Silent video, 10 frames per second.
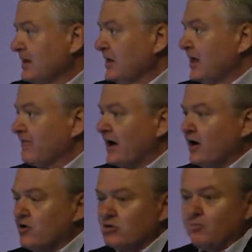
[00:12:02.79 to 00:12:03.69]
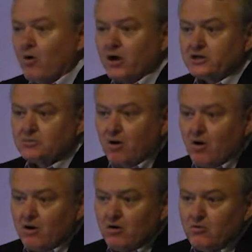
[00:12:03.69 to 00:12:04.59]
If I go to the market
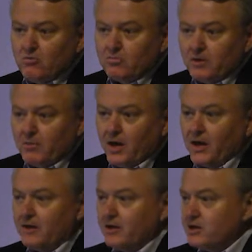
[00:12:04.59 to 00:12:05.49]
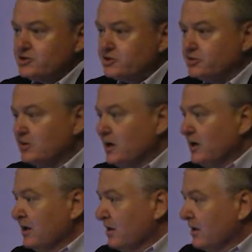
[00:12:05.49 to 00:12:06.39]
tomorrow and, and issue
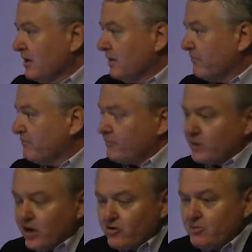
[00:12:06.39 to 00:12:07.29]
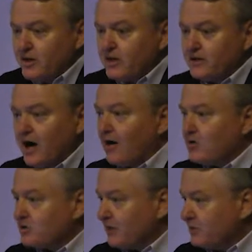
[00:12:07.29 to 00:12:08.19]
uh, $300 million
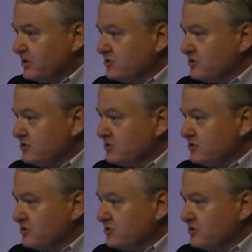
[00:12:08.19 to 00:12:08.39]
like we did